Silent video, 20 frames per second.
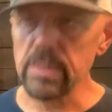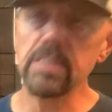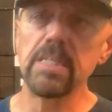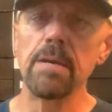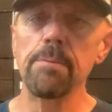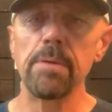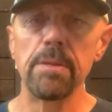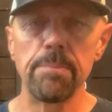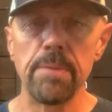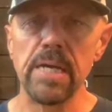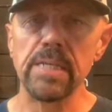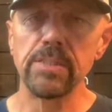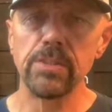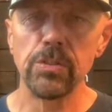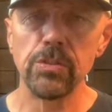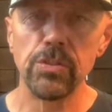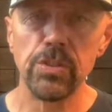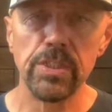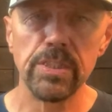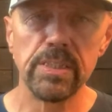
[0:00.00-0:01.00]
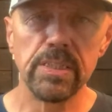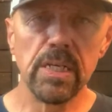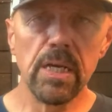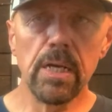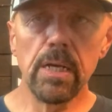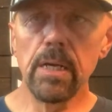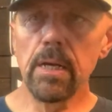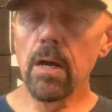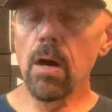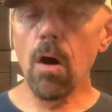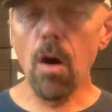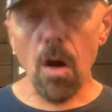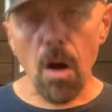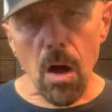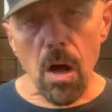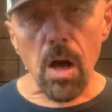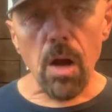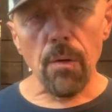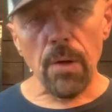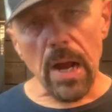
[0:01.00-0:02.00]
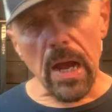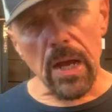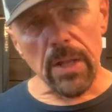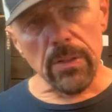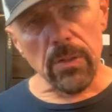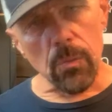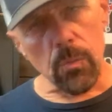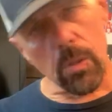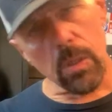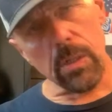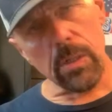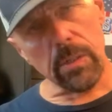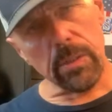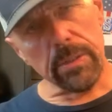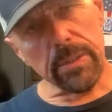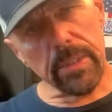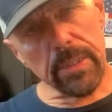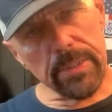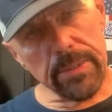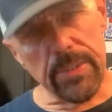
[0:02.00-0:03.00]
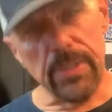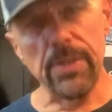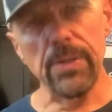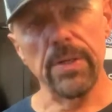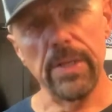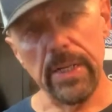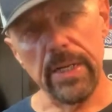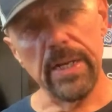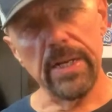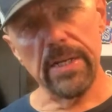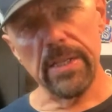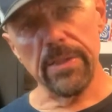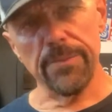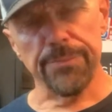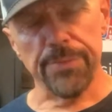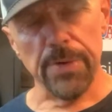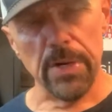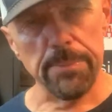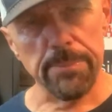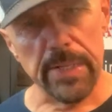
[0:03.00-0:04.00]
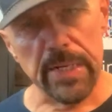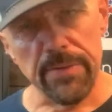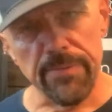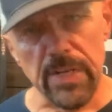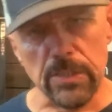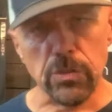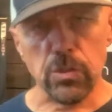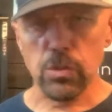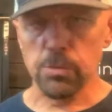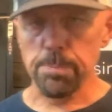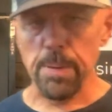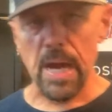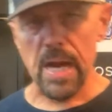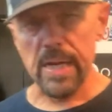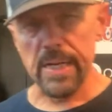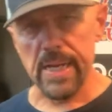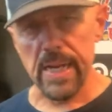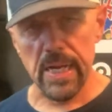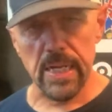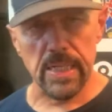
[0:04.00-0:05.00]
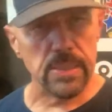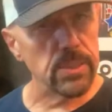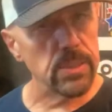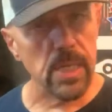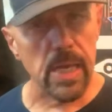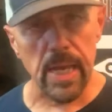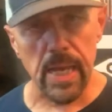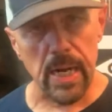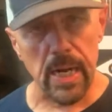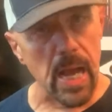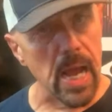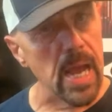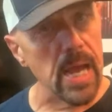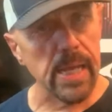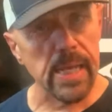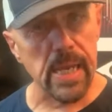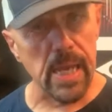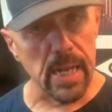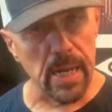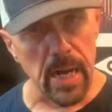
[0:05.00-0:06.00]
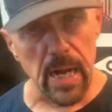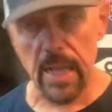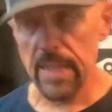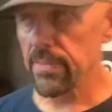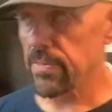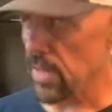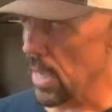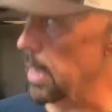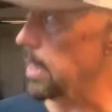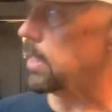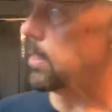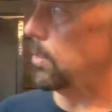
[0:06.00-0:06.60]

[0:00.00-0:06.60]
send me messages all around the world tuning into the Friedman Adventures podcast, and I cannot thank